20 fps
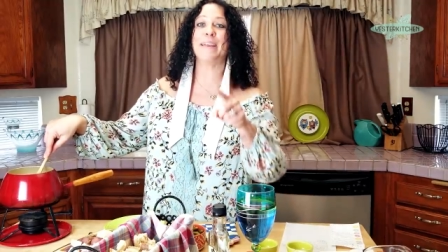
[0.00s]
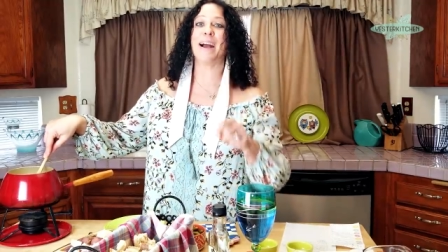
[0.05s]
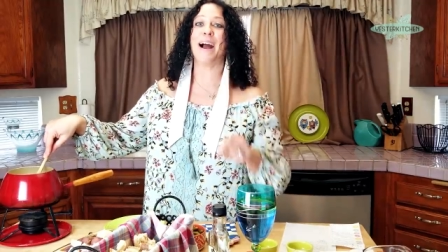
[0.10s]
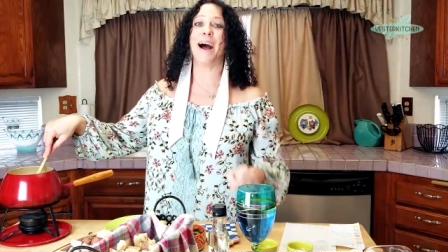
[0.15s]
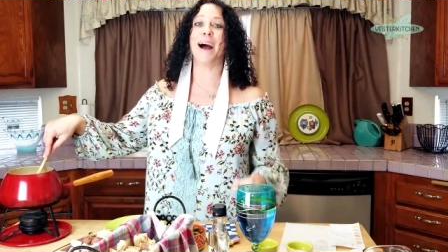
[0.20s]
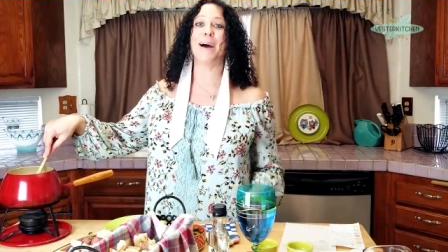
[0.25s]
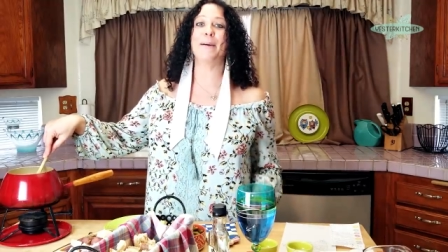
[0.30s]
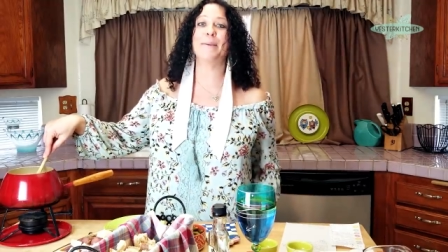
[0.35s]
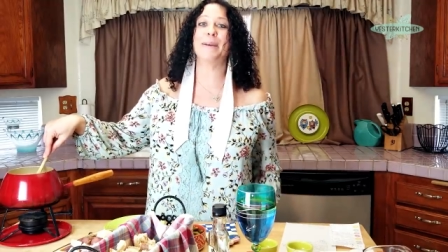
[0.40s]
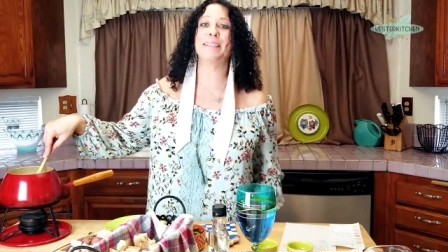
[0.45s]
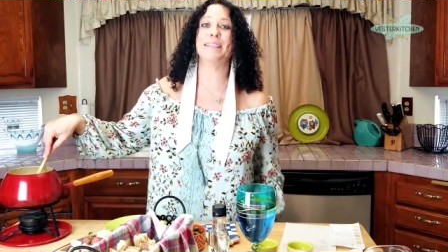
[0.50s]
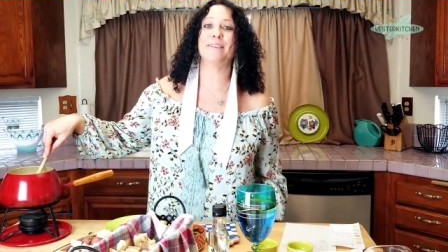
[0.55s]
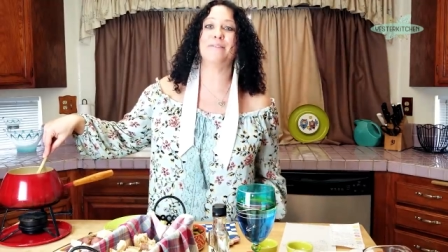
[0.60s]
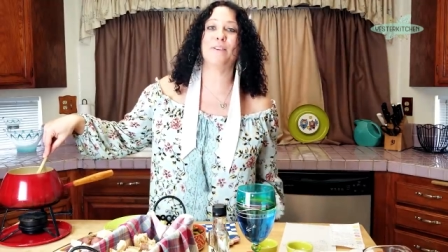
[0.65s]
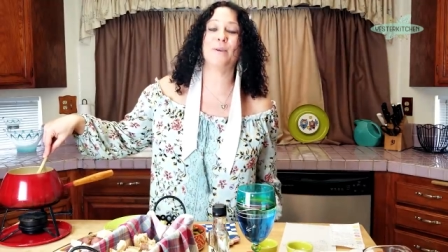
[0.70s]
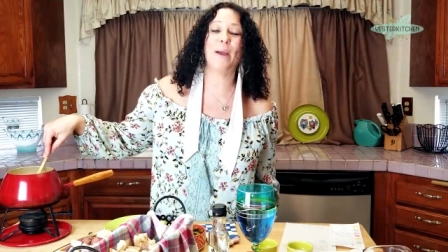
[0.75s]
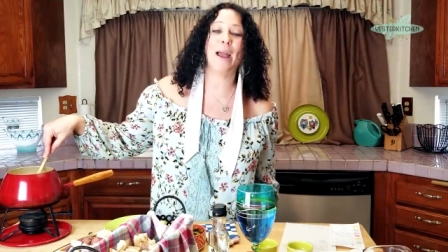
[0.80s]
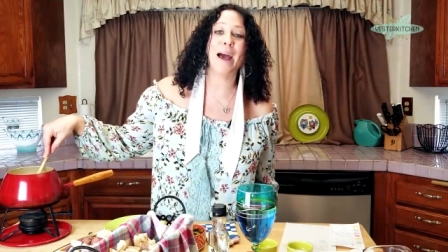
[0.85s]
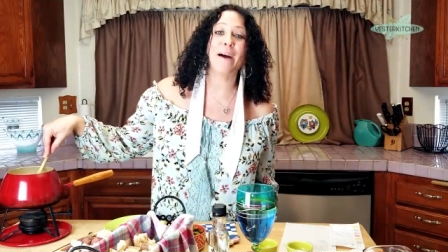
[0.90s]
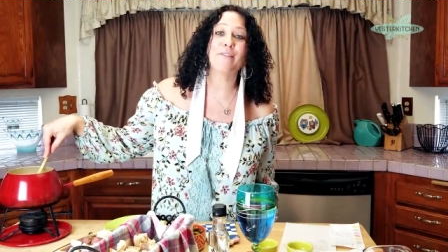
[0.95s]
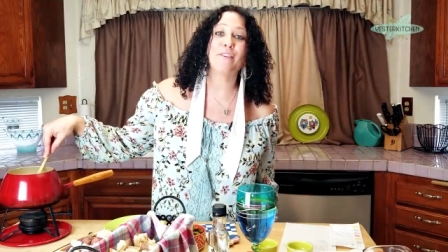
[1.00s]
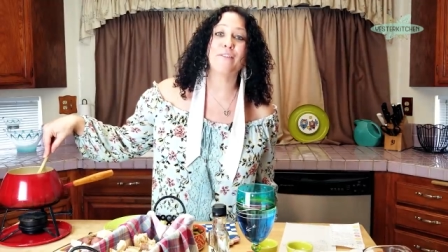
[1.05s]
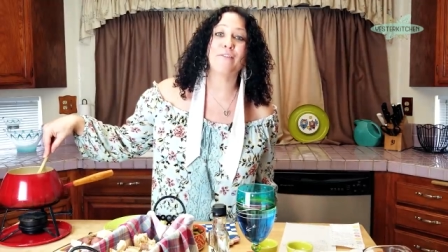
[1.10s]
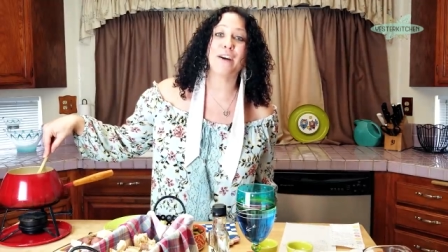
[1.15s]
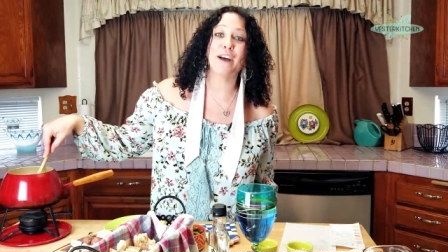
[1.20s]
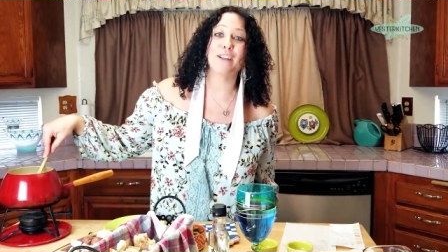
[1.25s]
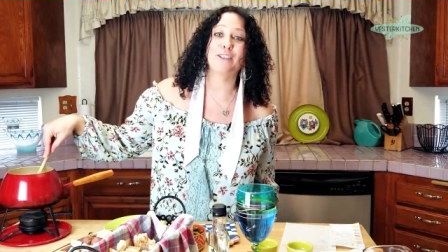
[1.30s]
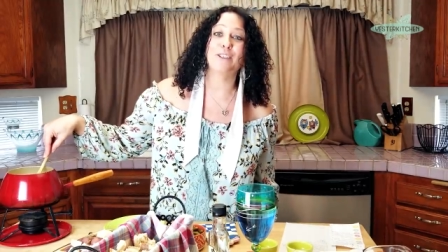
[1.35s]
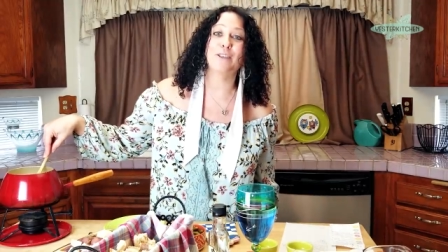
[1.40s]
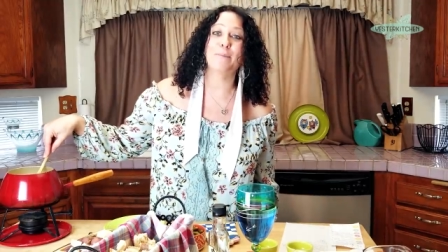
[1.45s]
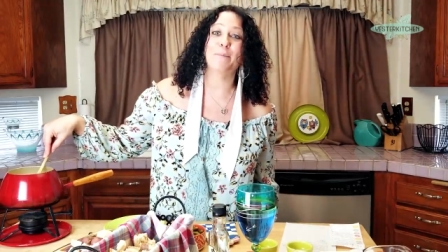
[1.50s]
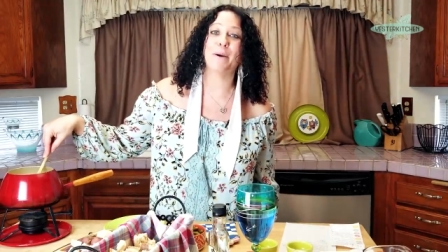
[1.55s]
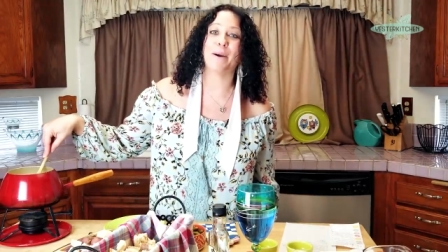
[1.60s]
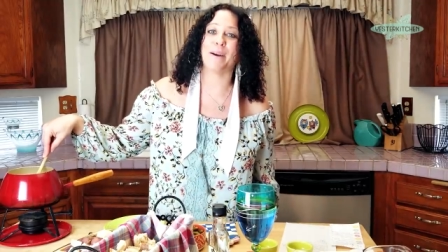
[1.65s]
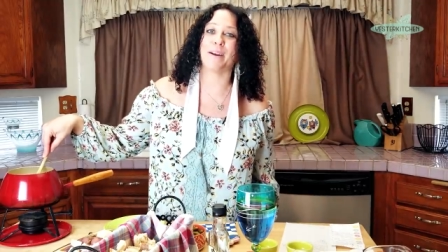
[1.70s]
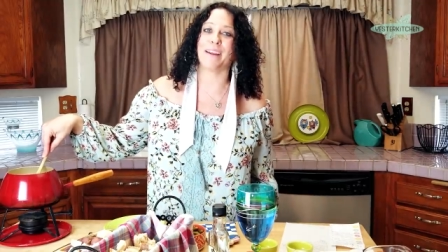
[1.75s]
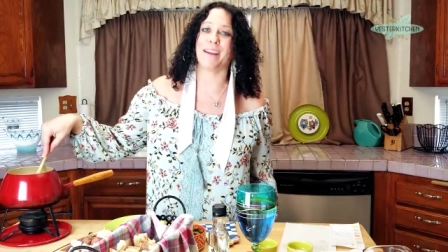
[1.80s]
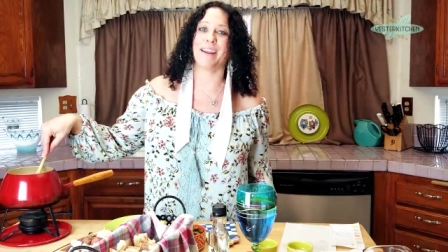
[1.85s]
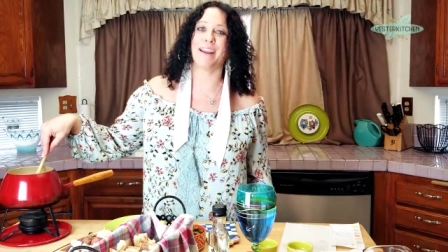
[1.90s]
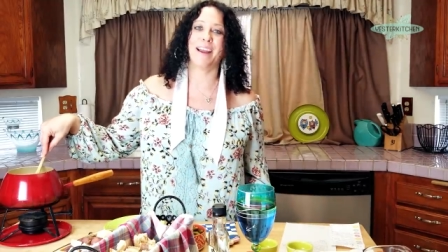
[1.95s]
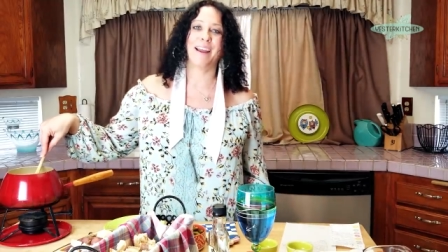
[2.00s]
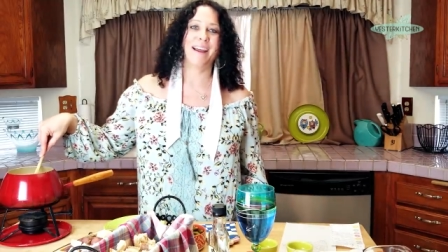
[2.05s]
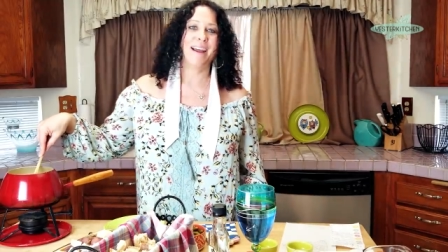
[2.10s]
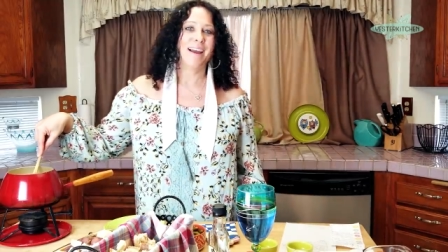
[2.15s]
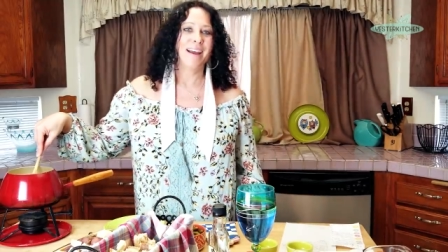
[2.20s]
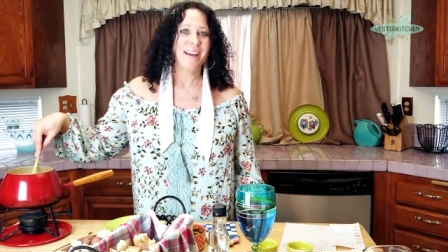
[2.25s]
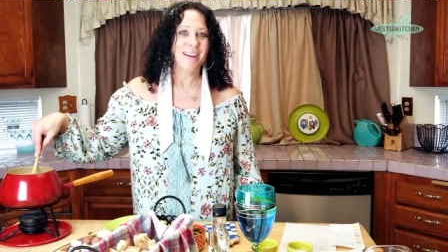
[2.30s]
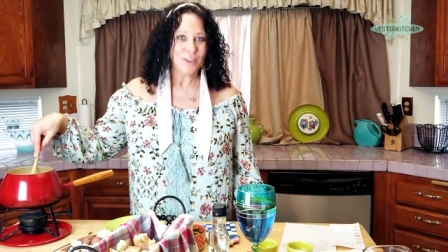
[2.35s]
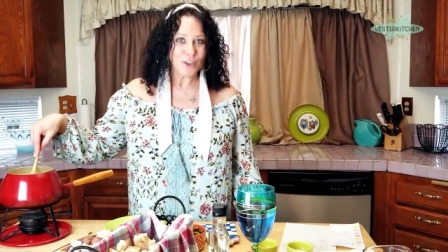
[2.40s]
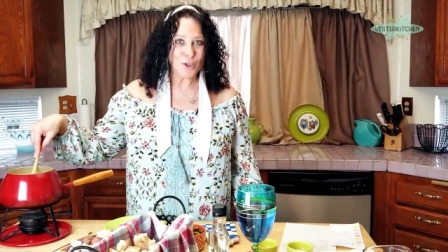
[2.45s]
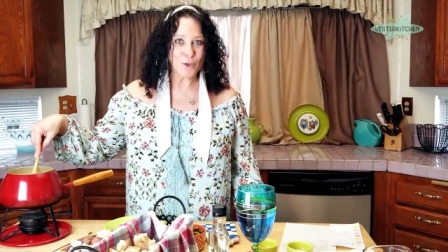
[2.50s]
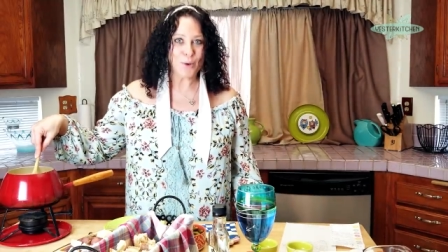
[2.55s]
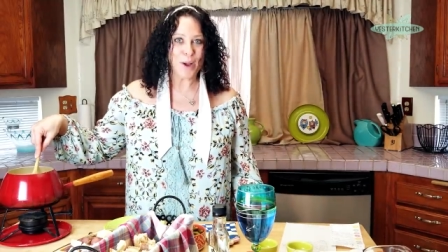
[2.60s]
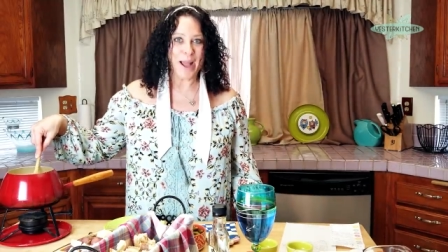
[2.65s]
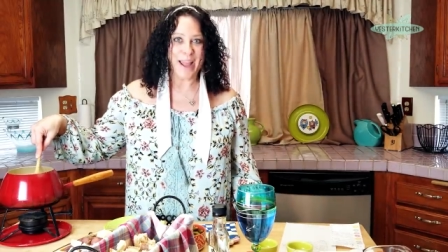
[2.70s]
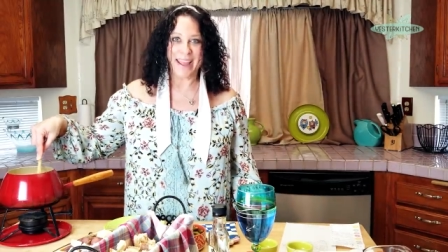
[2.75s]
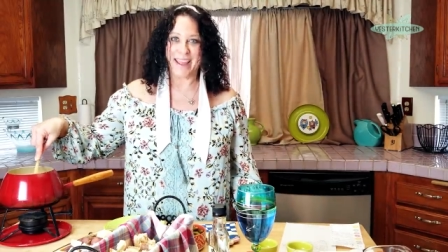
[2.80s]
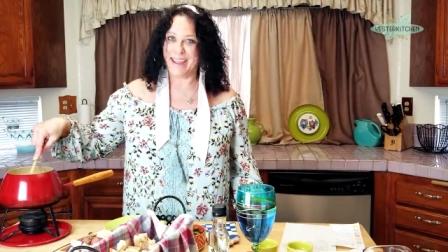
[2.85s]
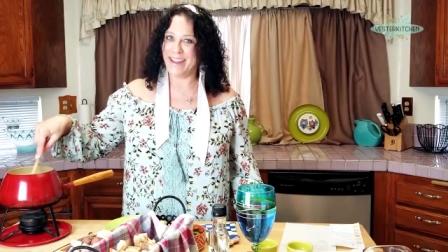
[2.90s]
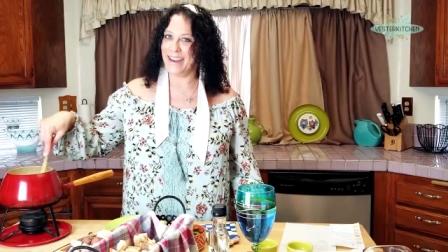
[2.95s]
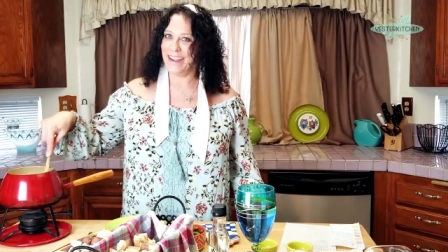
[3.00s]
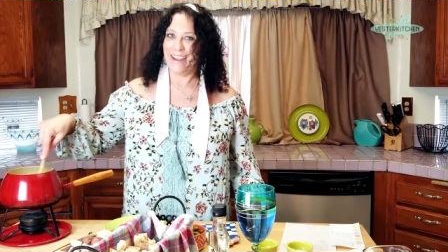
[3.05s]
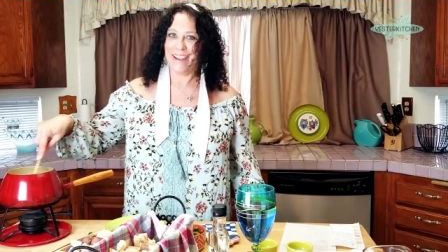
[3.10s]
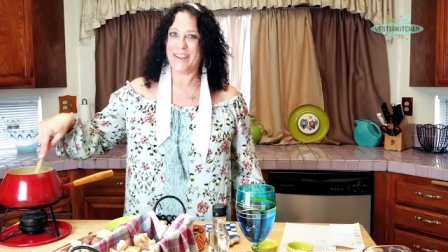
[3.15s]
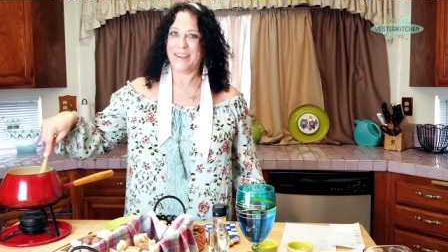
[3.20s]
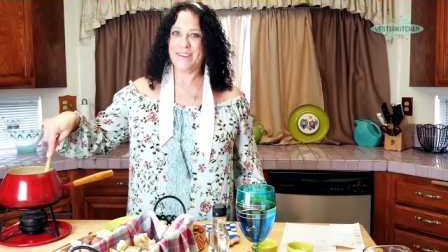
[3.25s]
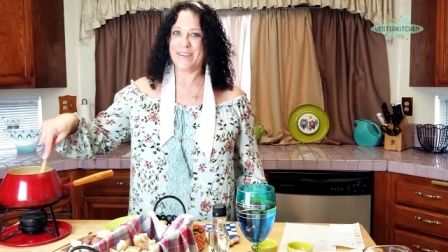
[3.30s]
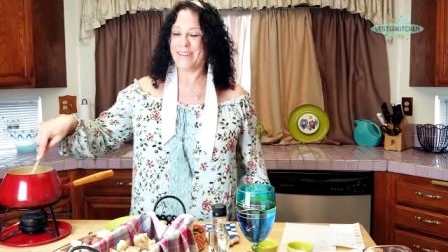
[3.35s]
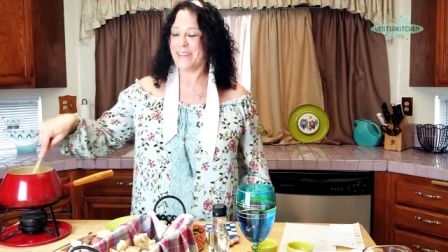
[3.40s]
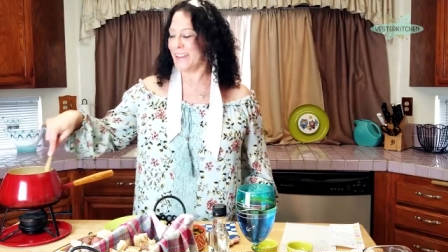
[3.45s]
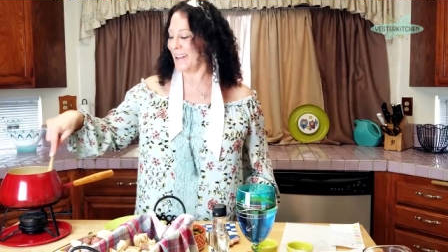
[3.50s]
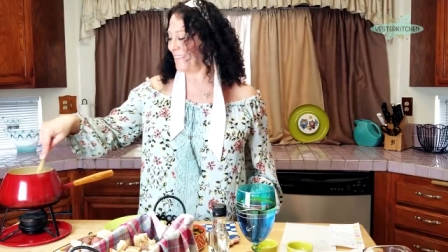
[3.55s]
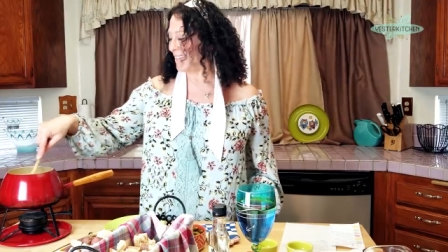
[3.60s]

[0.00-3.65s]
the comments if you have a fondue party. Try it, you'll